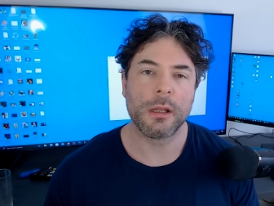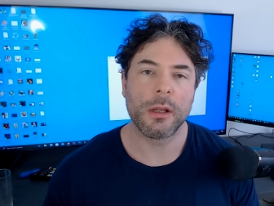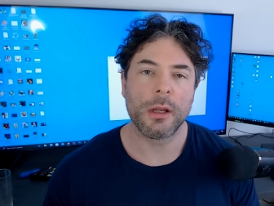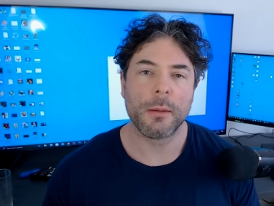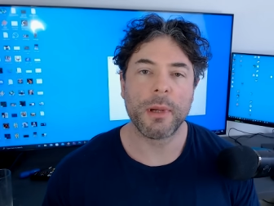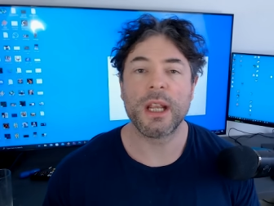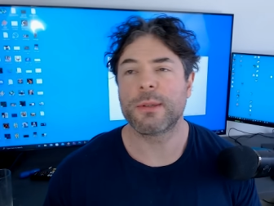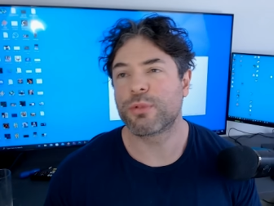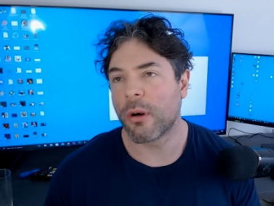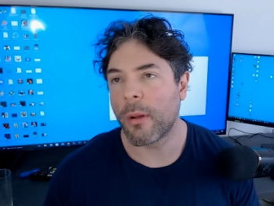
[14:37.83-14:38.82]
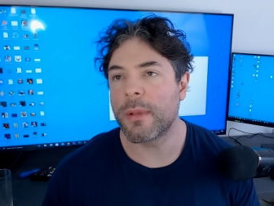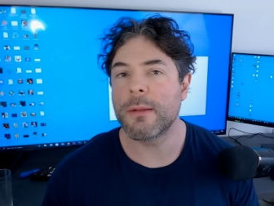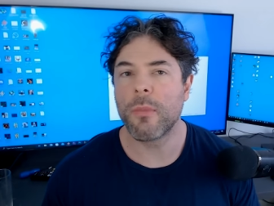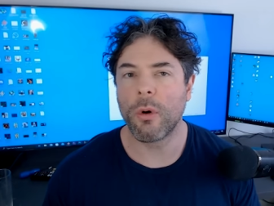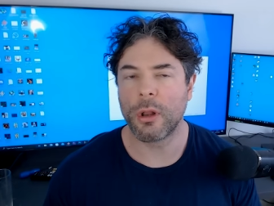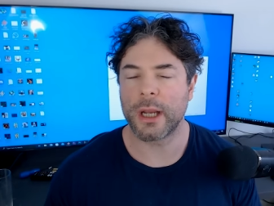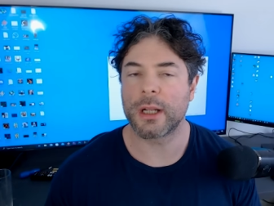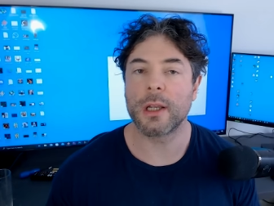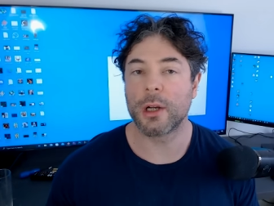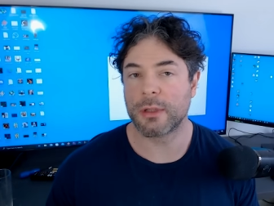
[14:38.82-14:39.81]
but it's probably more
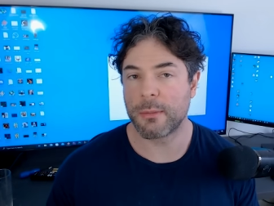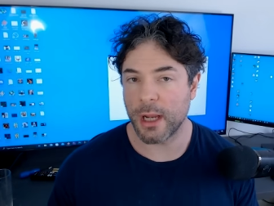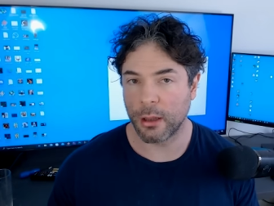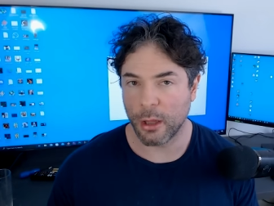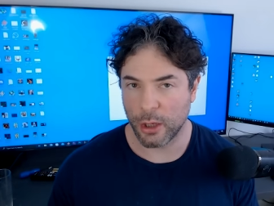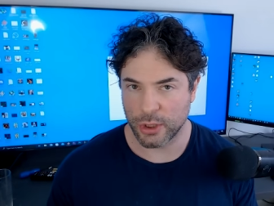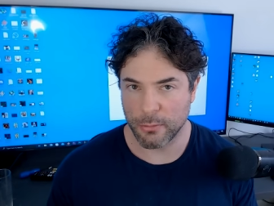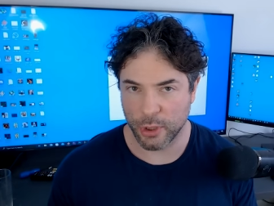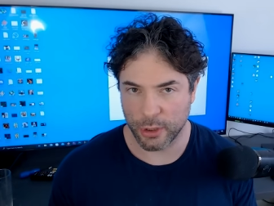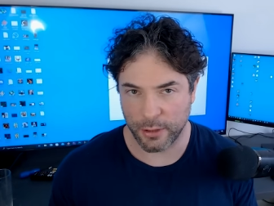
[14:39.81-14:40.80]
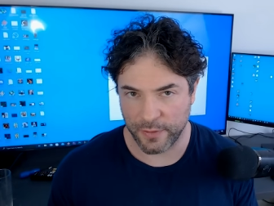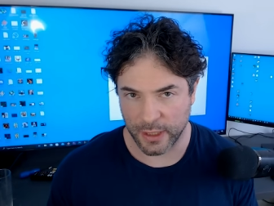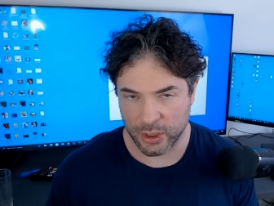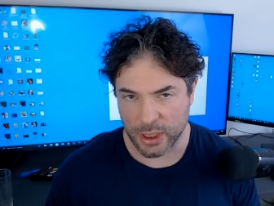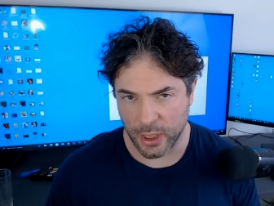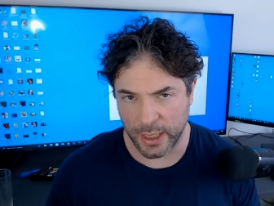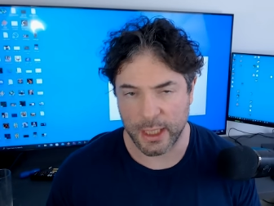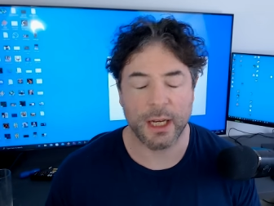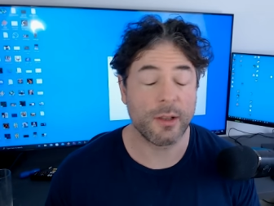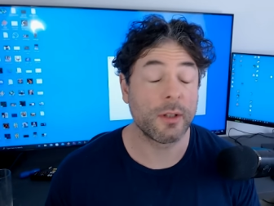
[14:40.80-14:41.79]
likely going to be a larger monolithic die,
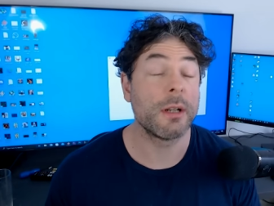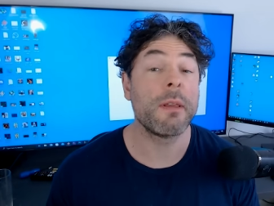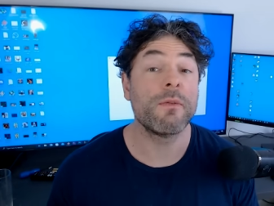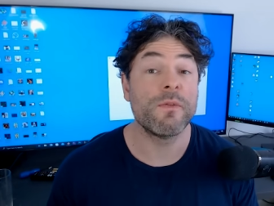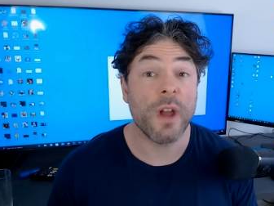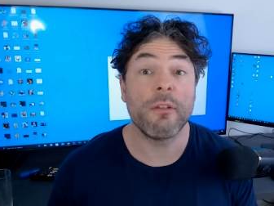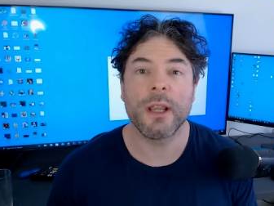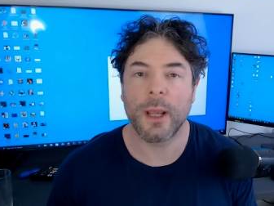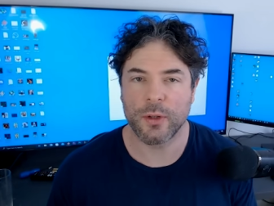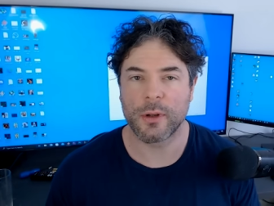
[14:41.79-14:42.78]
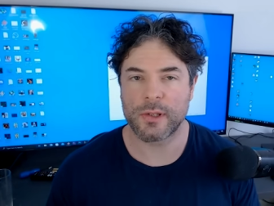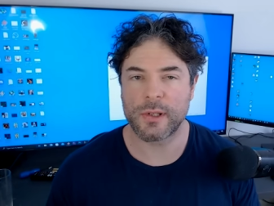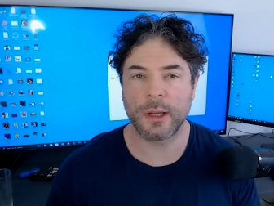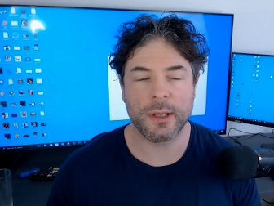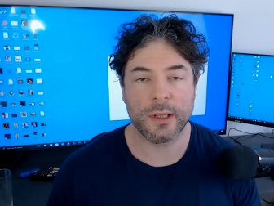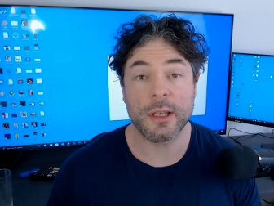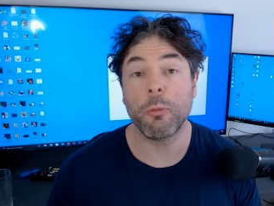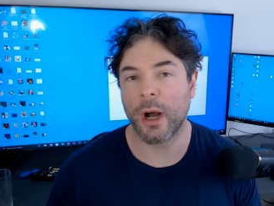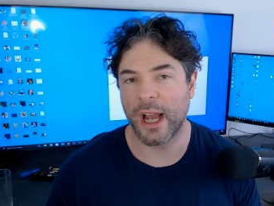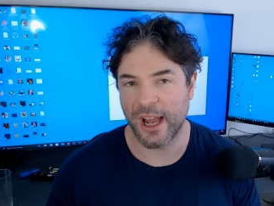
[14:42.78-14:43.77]
and it's going to be very interesting to see
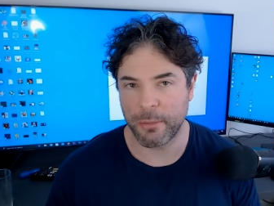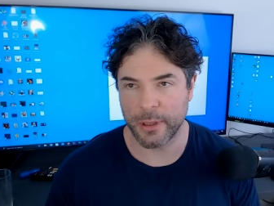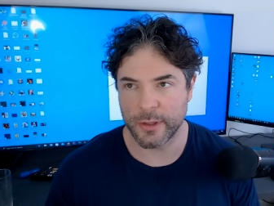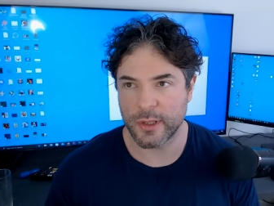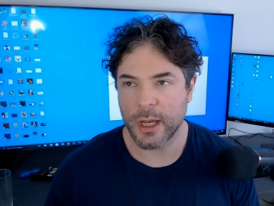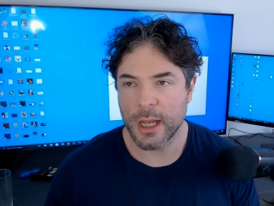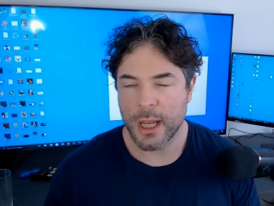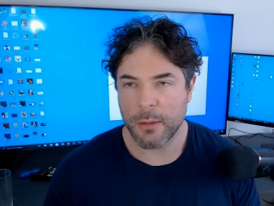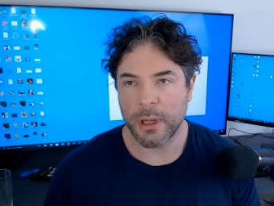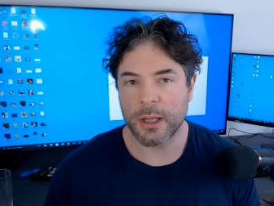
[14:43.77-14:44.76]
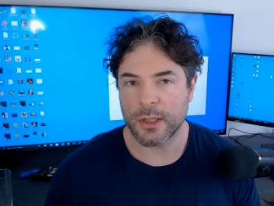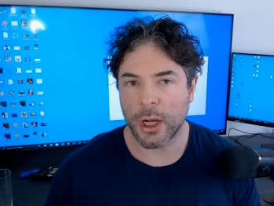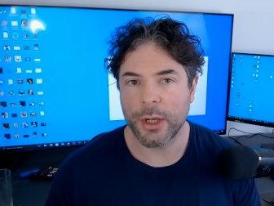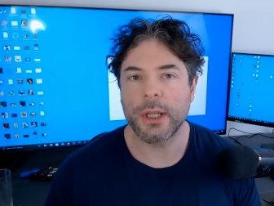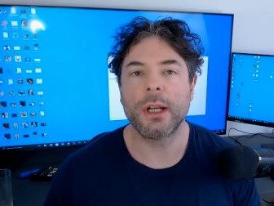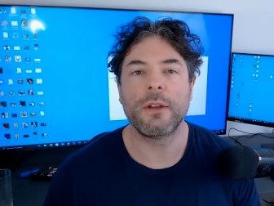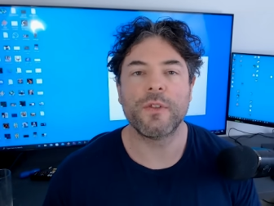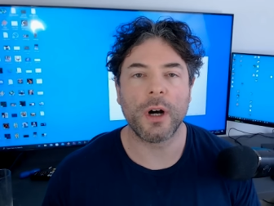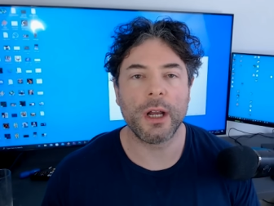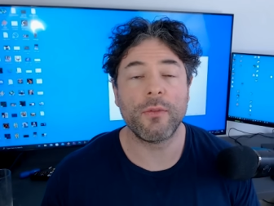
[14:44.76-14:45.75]
what happens, because RDNA
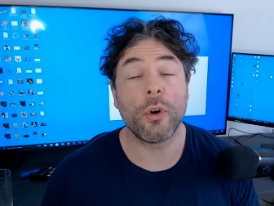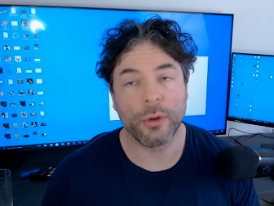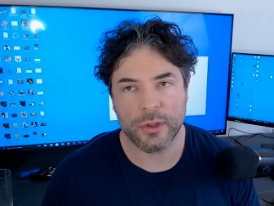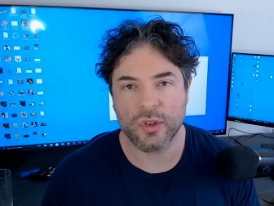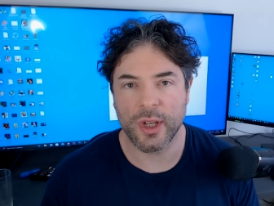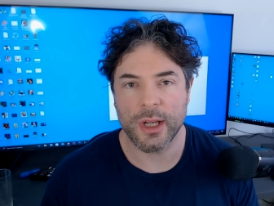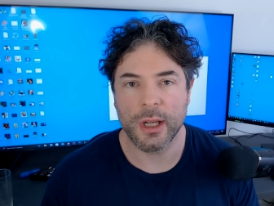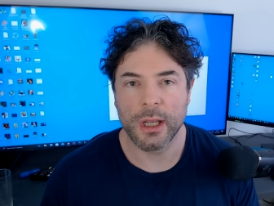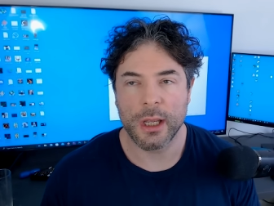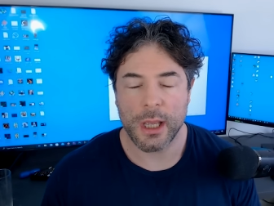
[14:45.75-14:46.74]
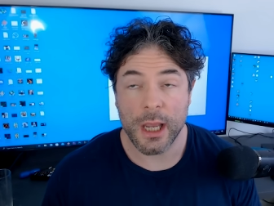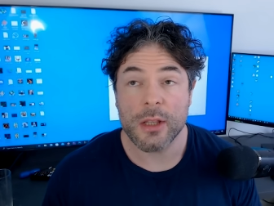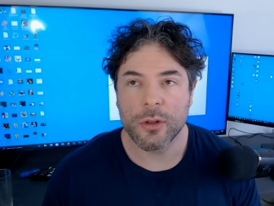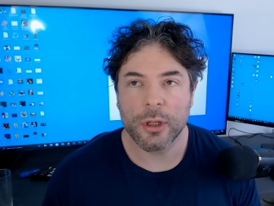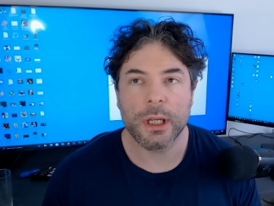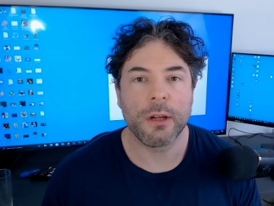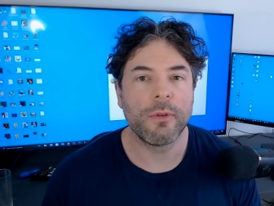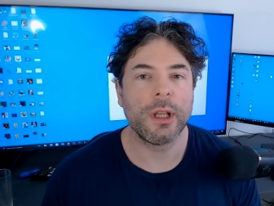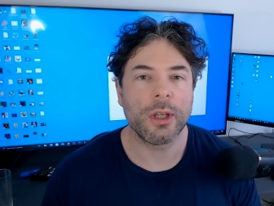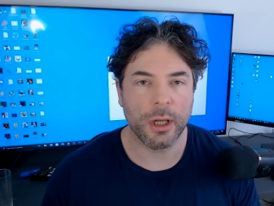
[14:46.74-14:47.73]
5, honestly, is looking
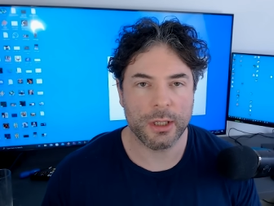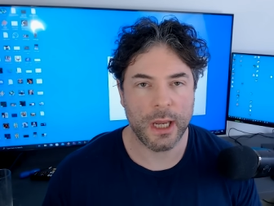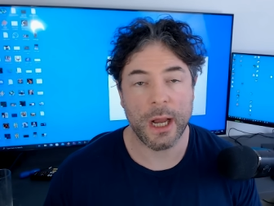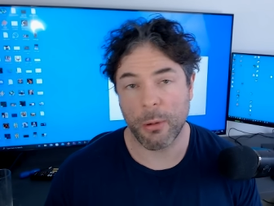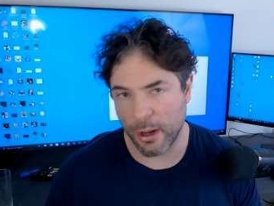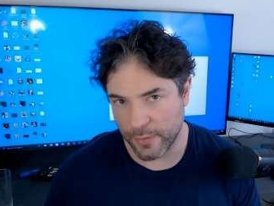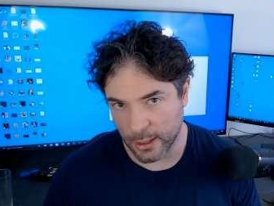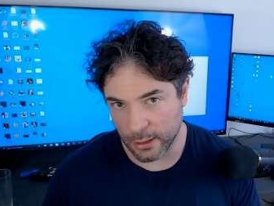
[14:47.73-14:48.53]
really good. However,